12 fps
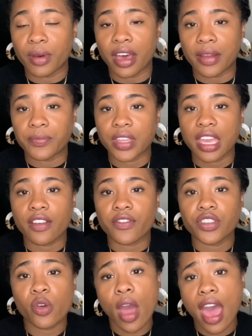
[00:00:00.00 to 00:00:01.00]
But
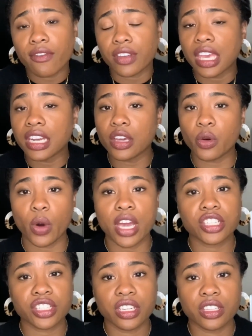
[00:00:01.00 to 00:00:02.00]
if you have any
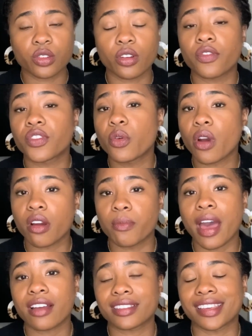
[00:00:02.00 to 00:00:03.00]
questions, or if you are
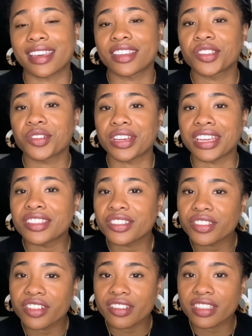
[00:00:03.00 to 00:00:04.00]
about to enter
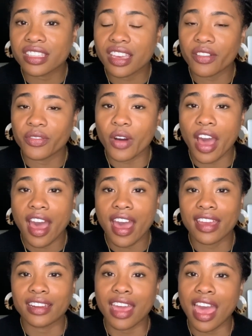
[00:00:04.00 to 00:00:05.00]
into your
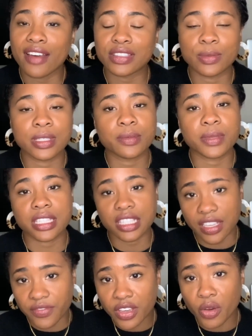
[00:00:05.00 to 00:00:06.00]
CFY and have some
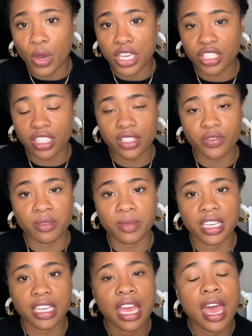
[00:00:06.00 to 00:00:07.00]
specific questions for
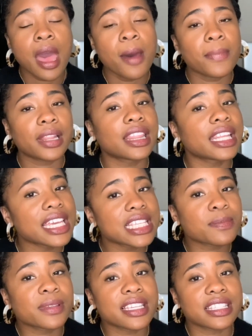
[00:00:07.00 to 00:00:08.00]
me,
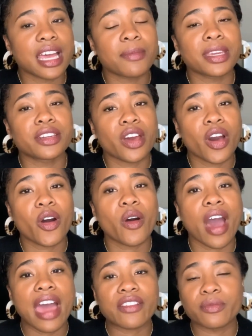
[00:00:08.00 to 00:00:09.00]
please let me know.
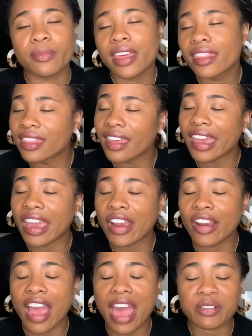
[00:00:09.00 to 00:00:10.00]
I've been
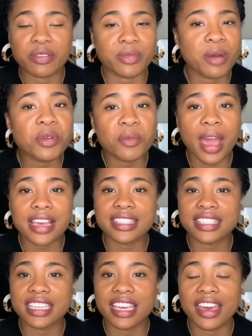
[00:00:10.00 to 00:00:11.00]
there. I remember my
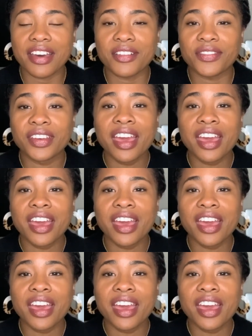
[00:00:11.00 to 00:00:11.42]
CF.